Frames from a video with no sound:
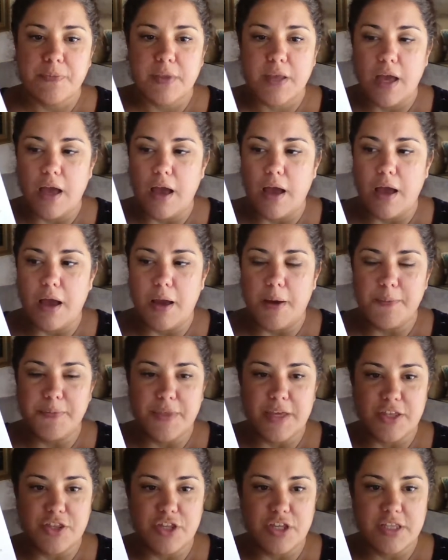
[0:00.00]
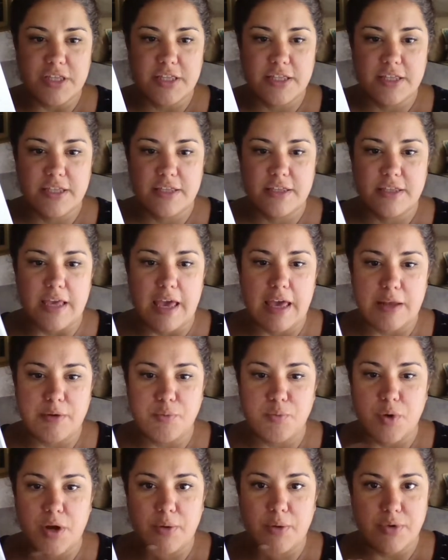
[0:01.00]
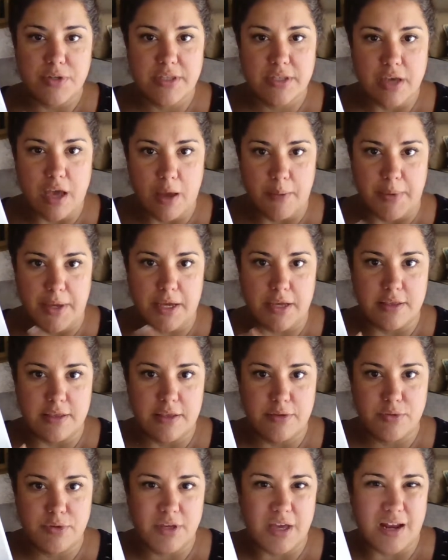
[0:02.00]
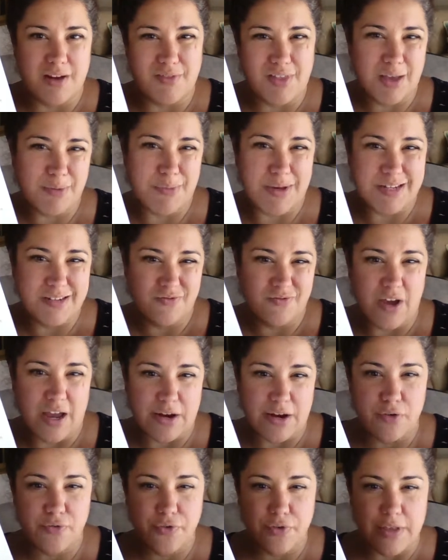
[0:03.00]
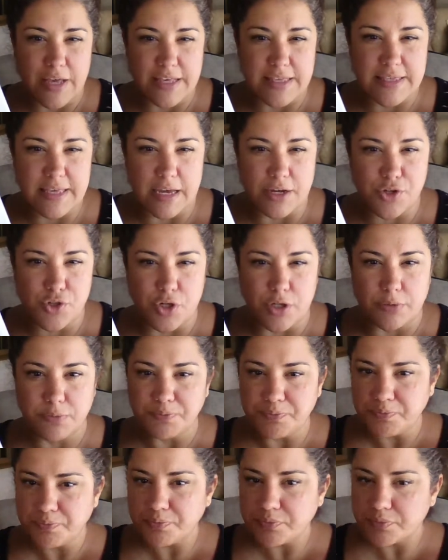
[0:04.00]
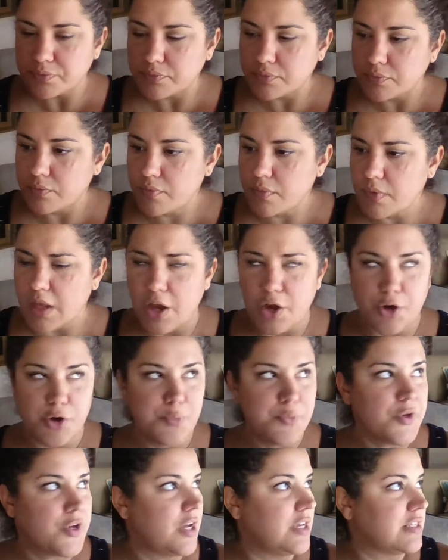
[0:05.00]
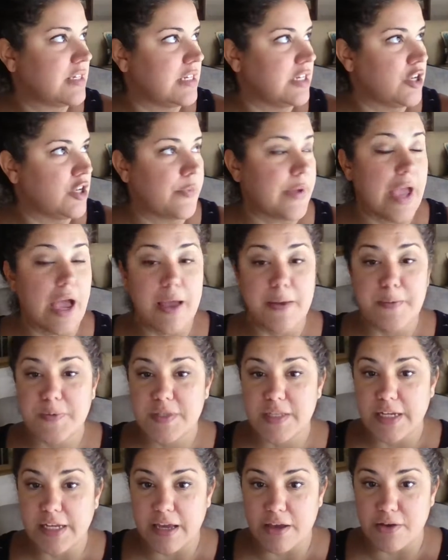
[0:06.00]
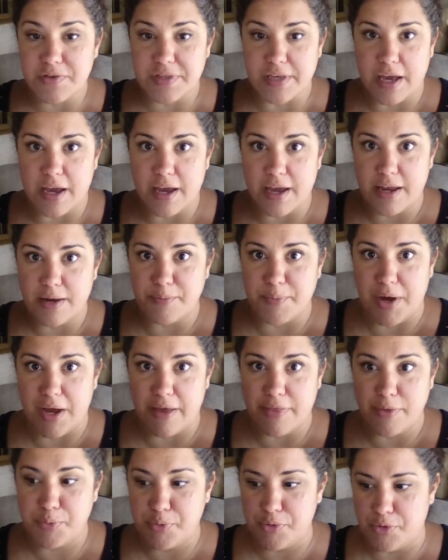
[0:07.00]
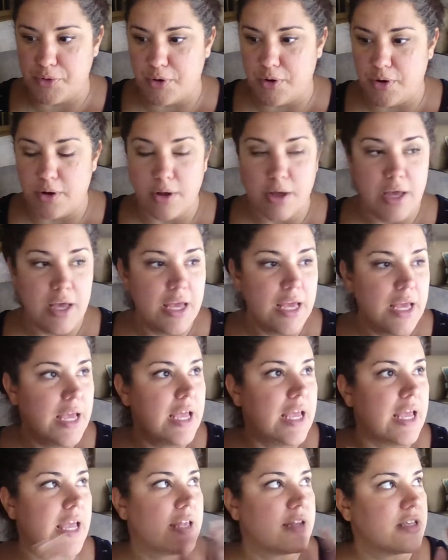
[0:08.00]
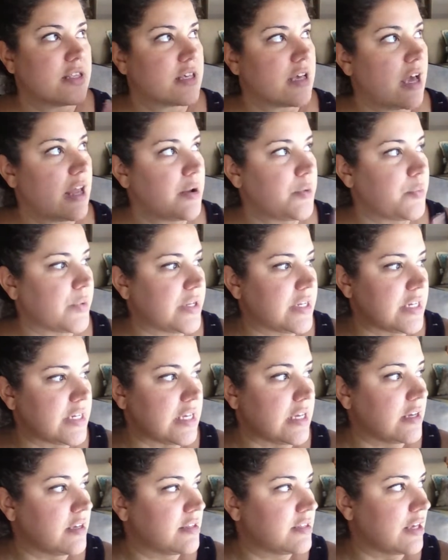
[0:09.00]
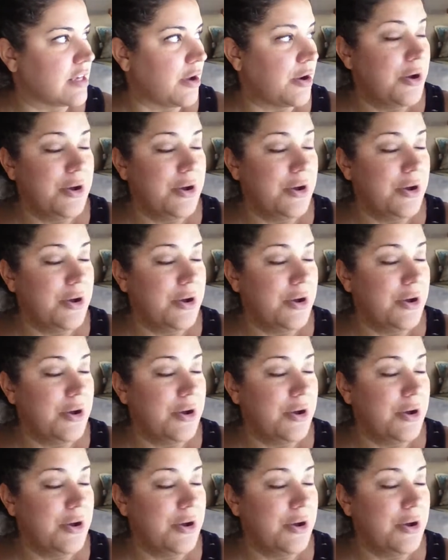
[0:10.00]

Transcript: that just said what was coming, and this was kind of like my divider for that section. I hope you guys can hear me. I'm sitting outside by the pool, and it's kind of windy, so